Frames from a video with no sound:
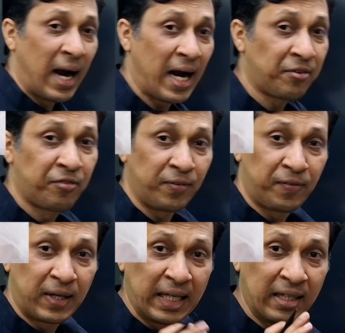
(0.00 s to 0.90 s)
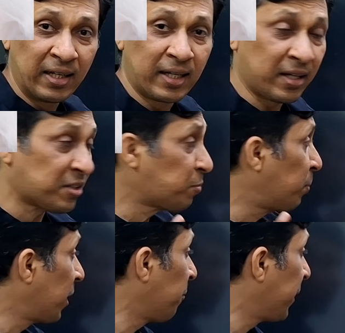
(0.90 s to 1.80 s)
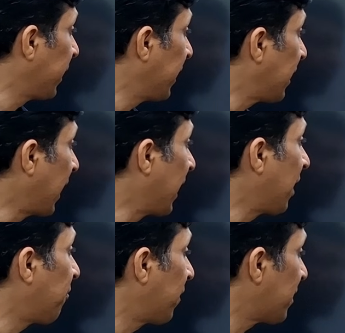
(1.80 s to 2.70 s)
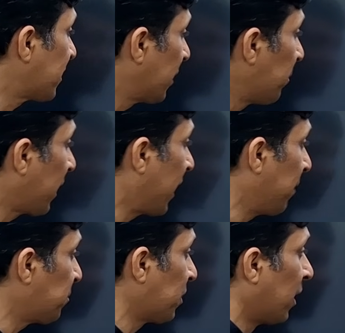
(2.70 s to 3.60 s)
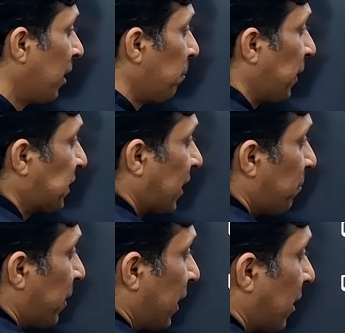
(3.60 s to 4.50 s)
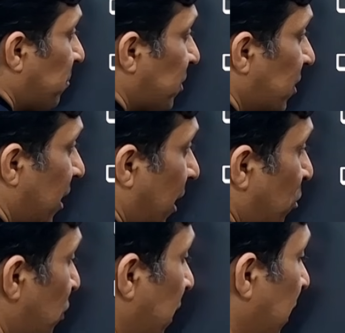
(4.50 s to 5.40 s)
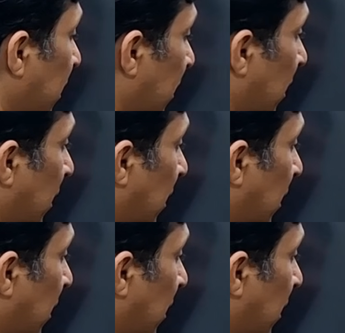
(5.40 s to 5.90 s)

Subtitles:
at 15 liters per minute, and after some times patient becomes drowsy,